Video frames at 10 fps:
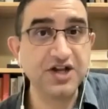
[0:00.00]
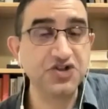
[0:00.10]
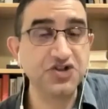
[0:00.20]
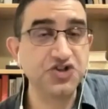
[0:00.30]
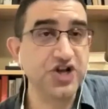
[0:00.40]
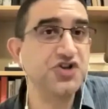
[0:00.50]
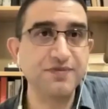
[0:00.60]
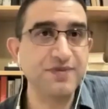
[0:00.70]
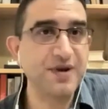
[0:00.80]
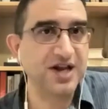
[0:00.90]
in his
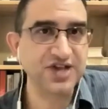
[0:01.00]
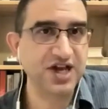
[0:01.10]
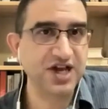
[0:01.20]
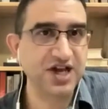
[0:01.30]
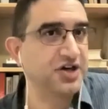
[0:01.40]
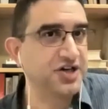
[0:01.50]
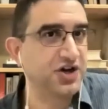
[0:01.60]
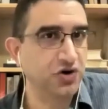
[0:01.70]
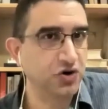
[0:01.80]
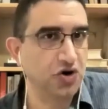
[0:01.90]
generation, people like, say,
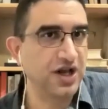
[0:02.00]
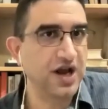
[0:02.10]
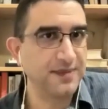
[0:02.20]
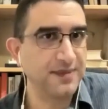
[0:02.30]
Ranade or Gokhale.